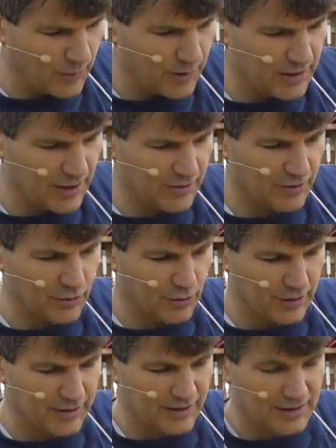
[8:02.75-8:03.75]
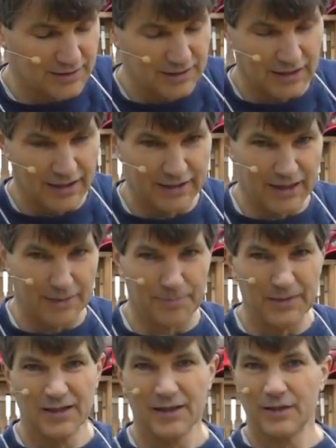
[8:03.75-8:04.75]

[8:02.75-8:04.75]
way or the other in order for these to line up,